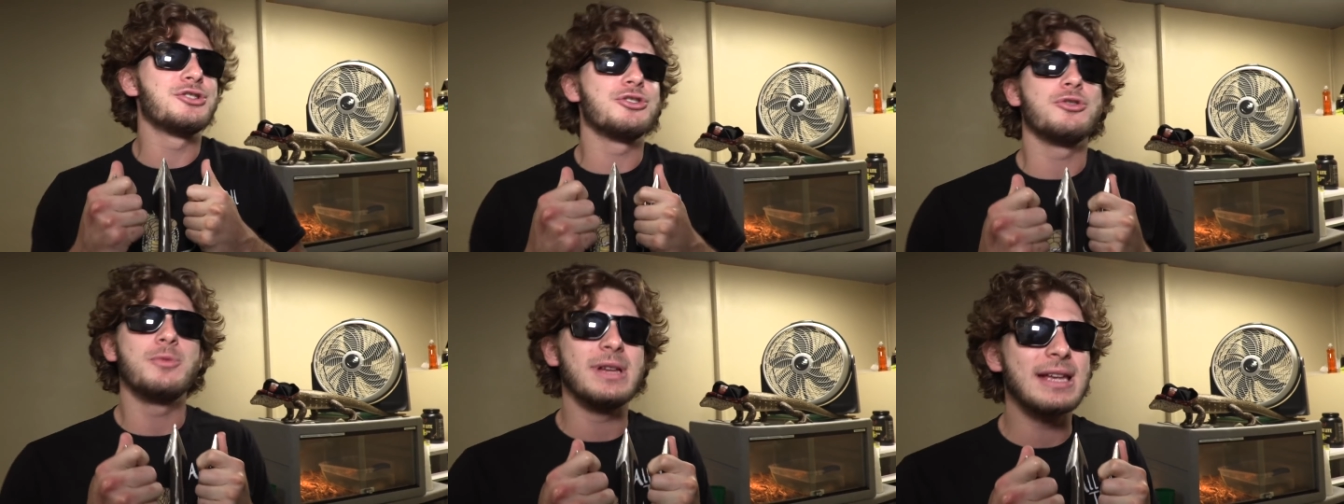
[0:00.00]

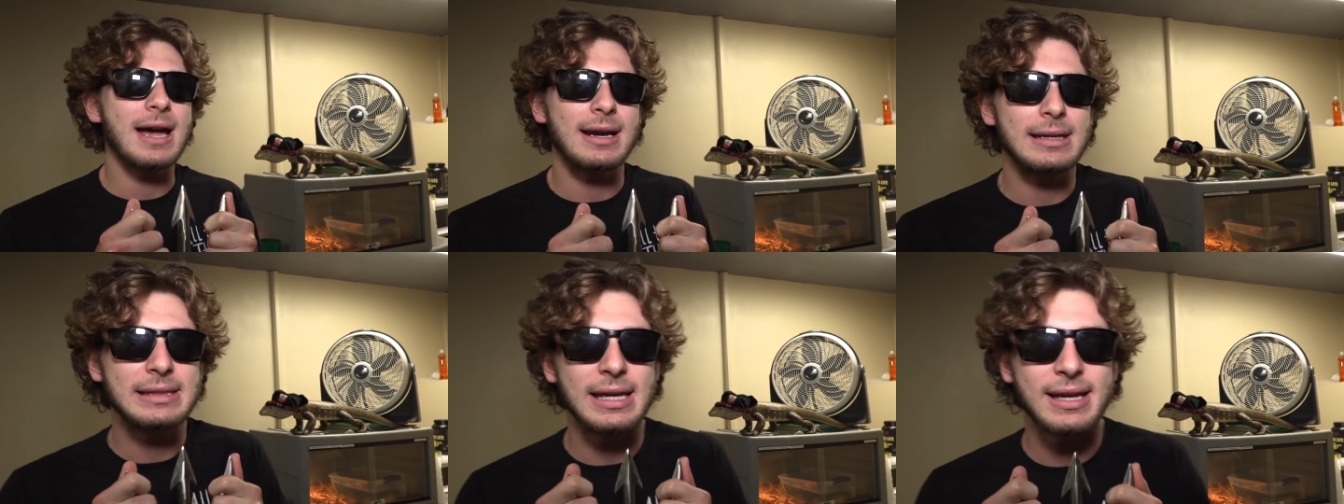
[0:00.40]
do. We
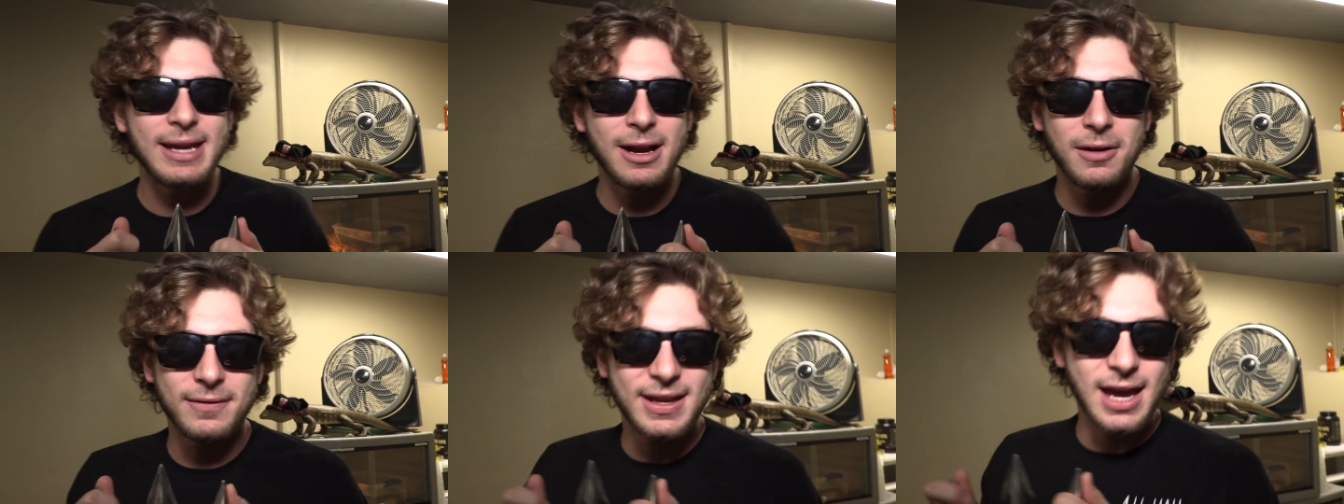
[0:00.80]
gotta take
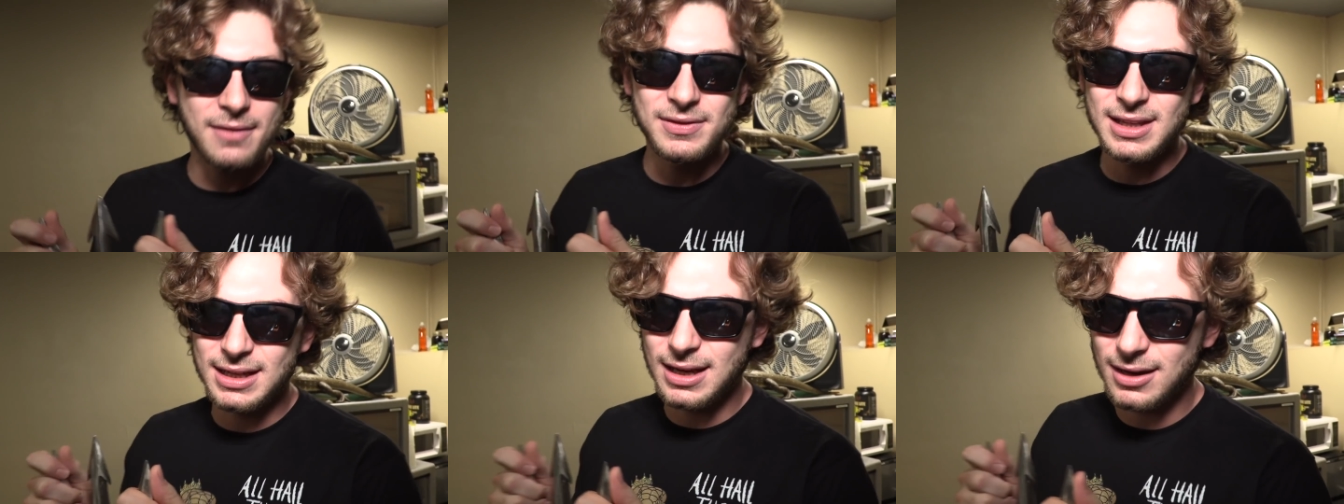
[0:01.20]
care of
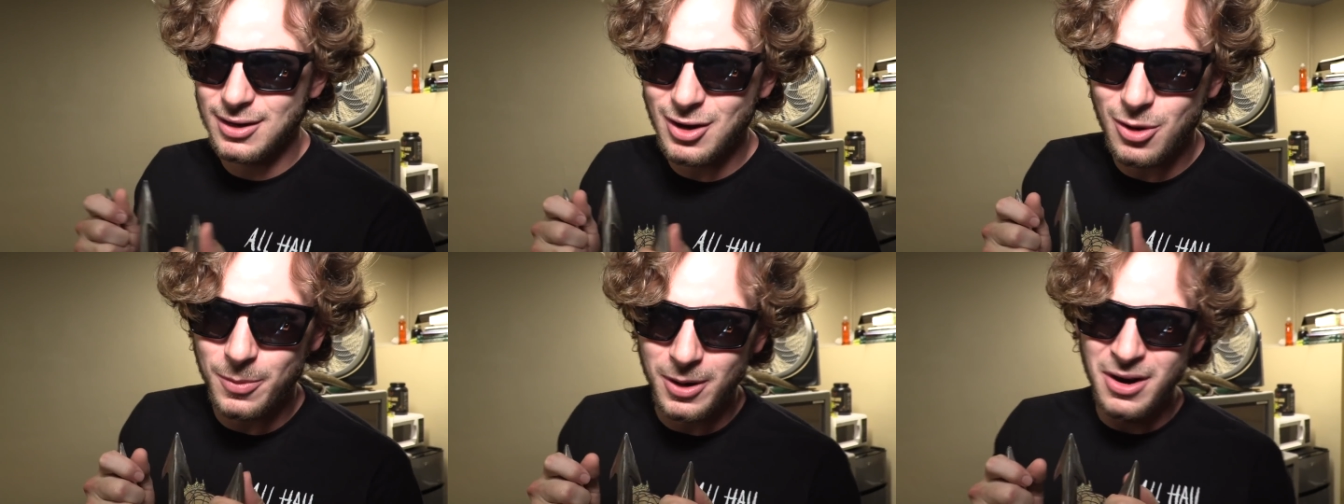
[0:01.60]
Kevin the King
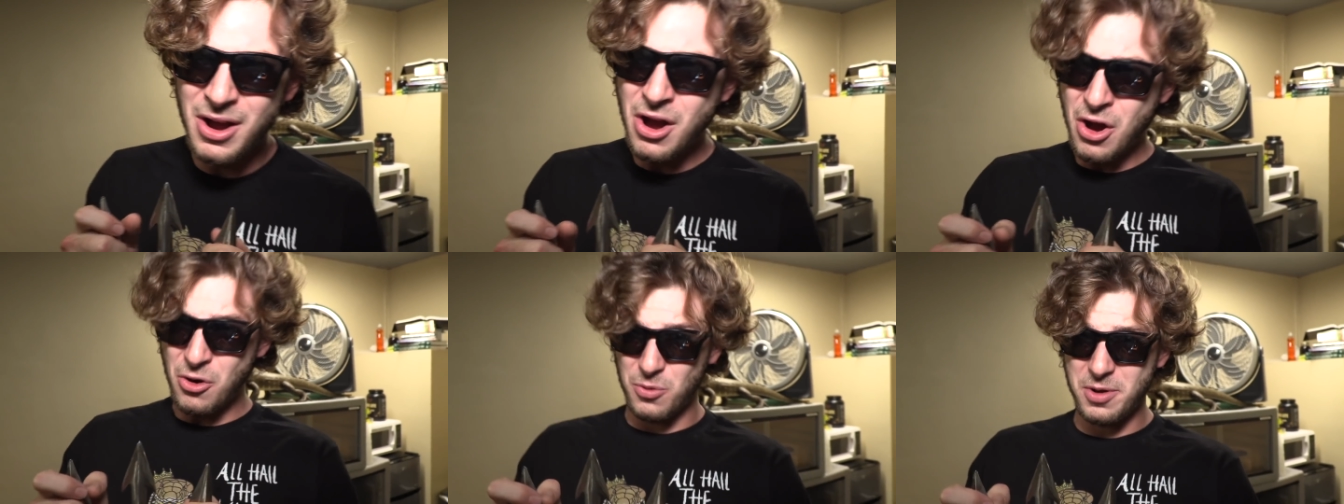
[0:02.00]
Cobra.
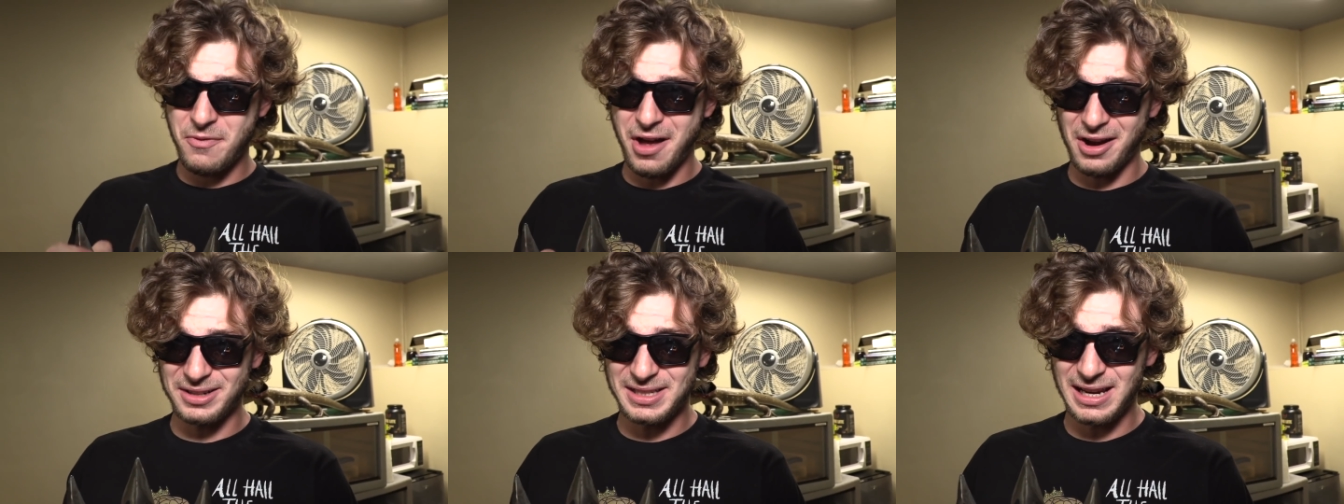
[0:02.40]
We've
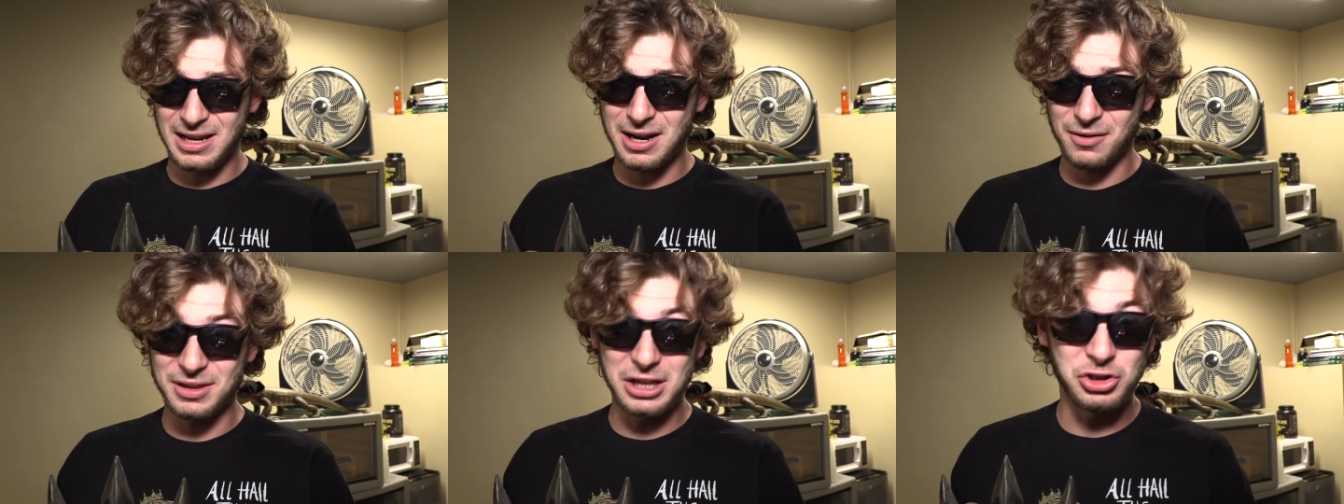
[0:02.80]
gotta take
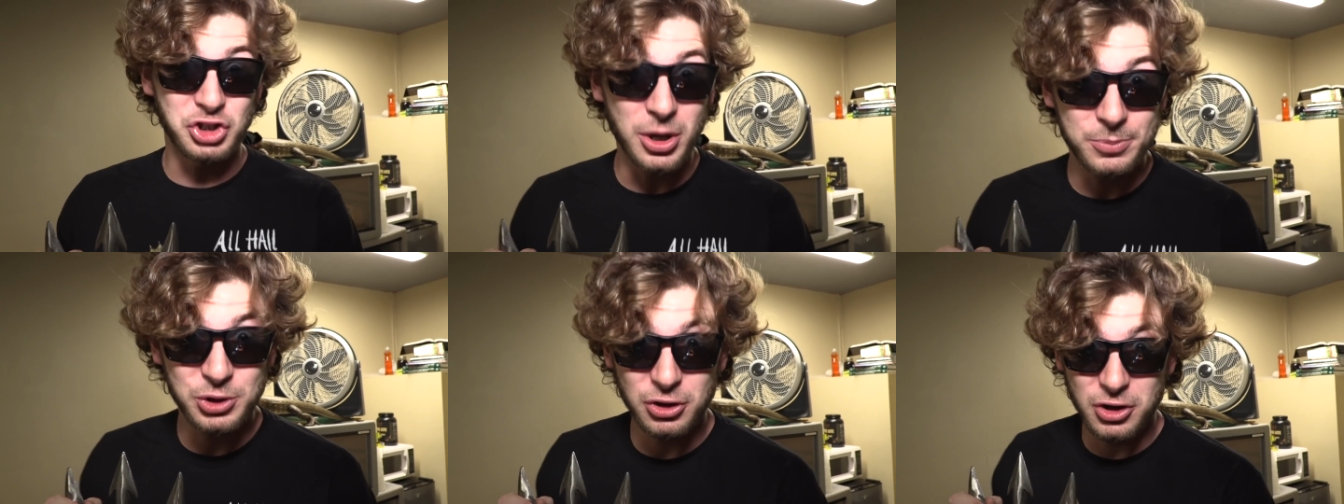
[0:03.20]
care of the
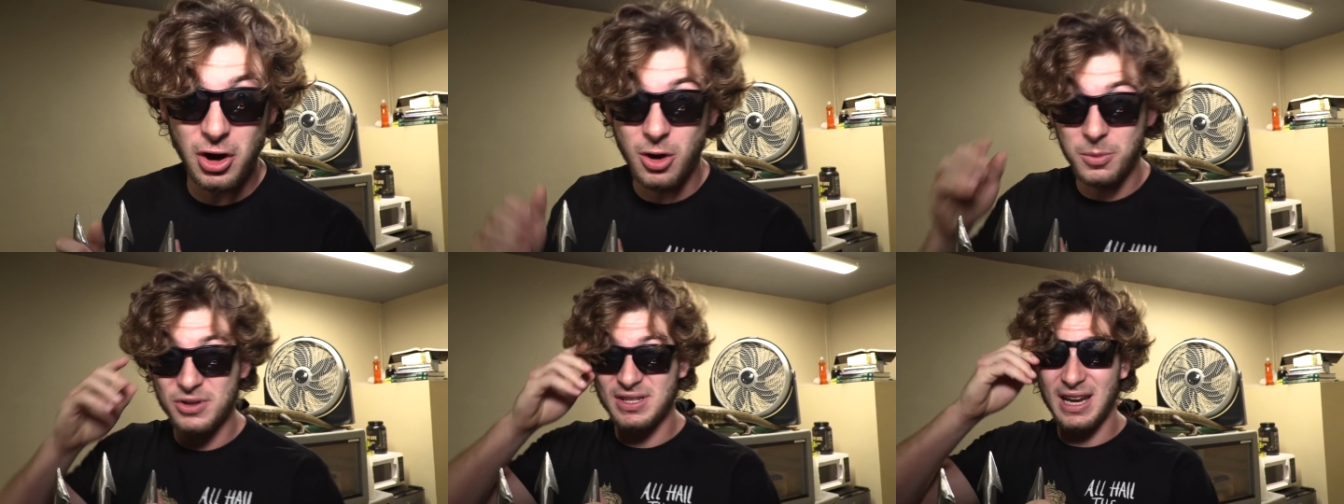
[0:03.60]
Egyptian
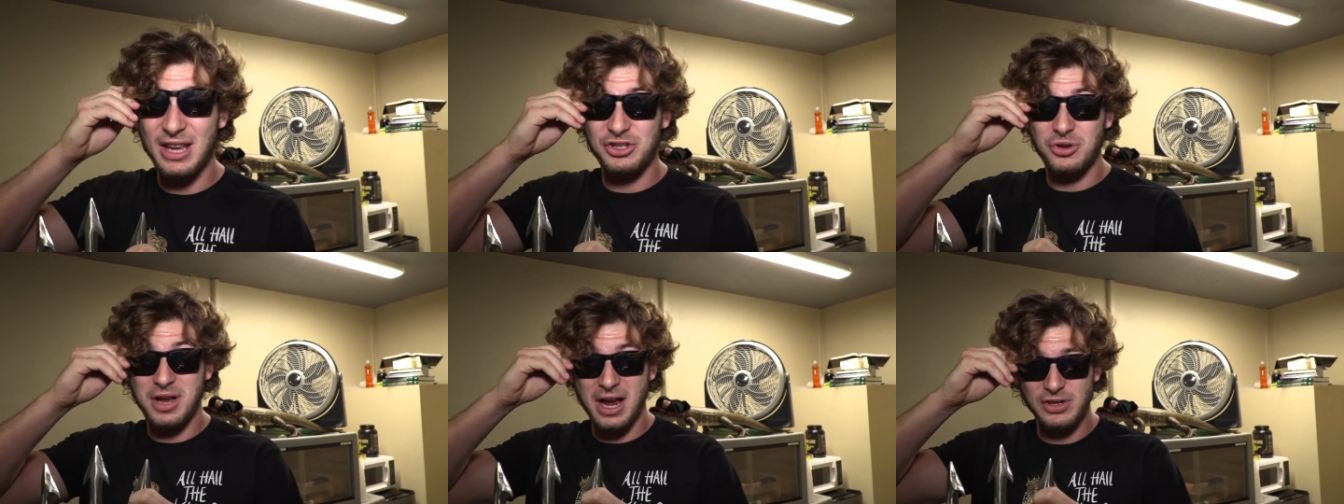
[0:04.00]
Cobras, and
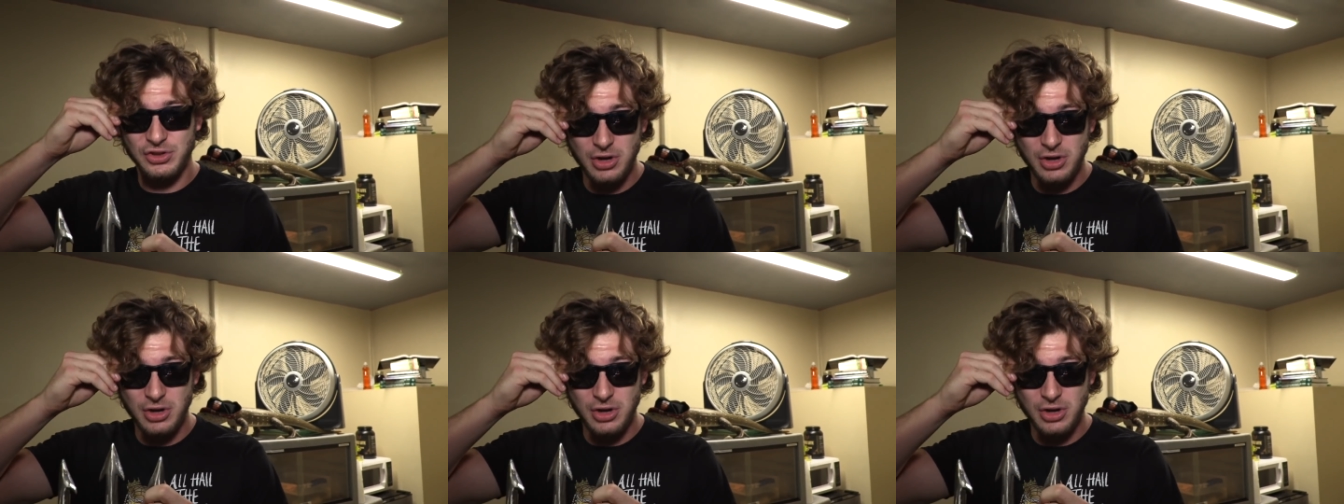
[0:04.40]
as you guys